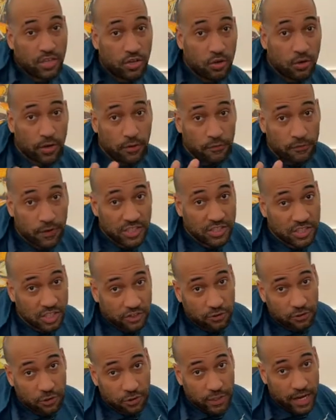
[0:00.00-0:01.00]
go to veggie
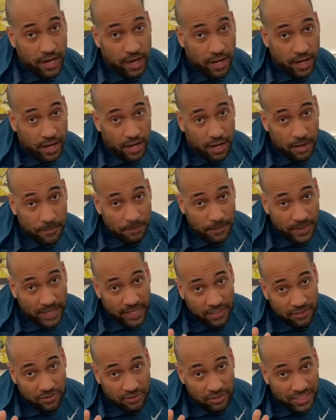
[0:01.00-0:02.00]
grill dot com
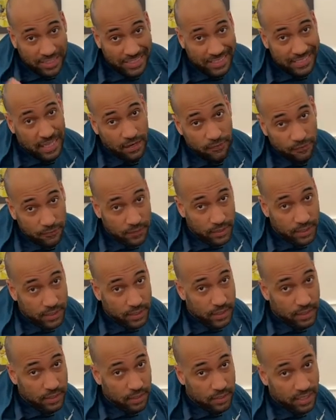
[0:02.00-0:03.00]
and you should
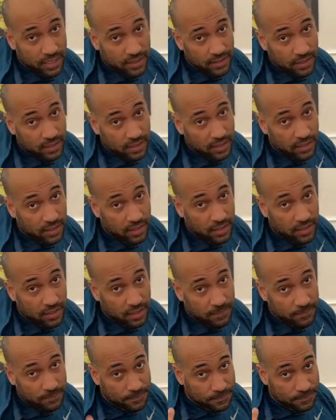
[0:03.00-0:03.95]
definitely look at the um,